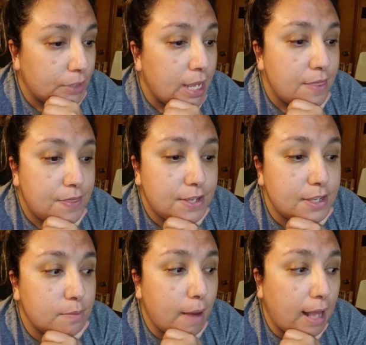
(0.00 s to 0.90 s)
This
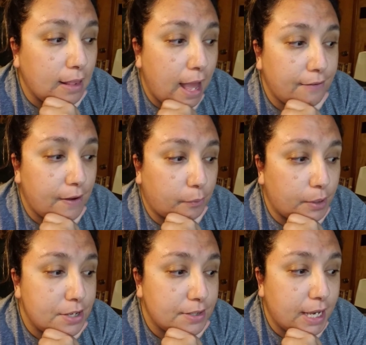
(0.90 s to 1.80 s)
is my life at
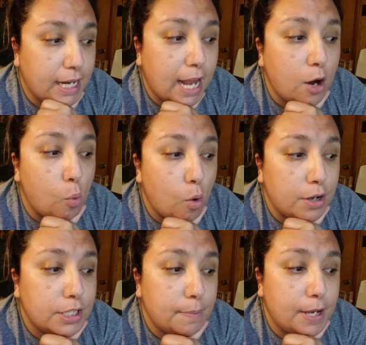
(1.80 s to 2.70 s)
risk, and I don't
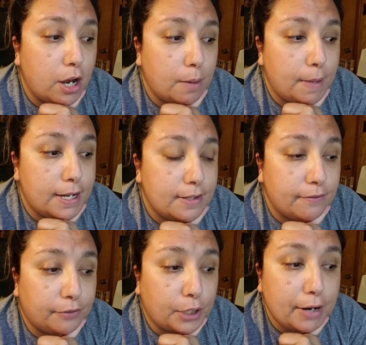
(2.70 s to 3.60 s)
want to be on a medicine
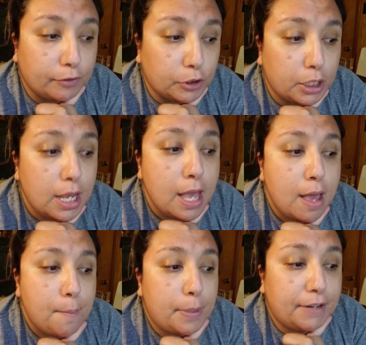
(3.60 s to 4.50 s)
forever.
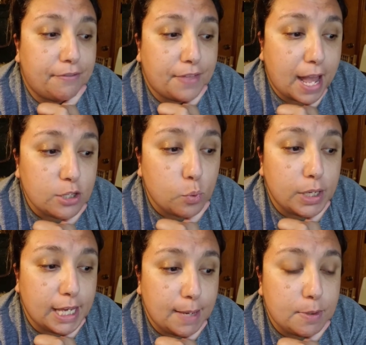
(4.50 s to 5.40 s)
But if that's what
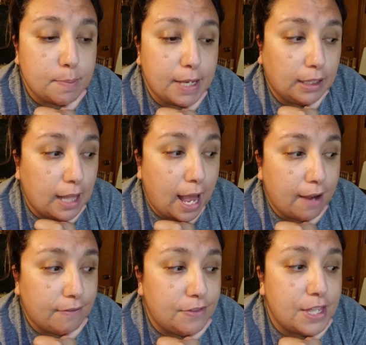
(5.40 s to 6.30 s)
keeps me
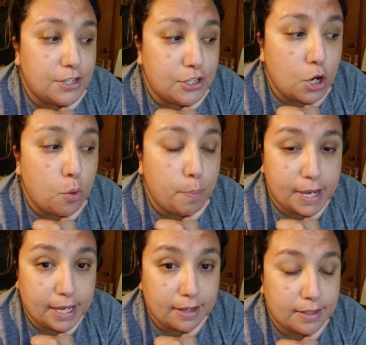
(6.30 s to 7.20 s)
alive, then so
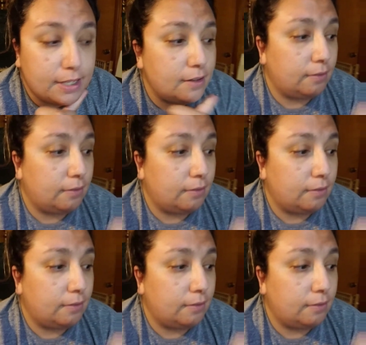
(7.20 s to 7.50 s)
be it.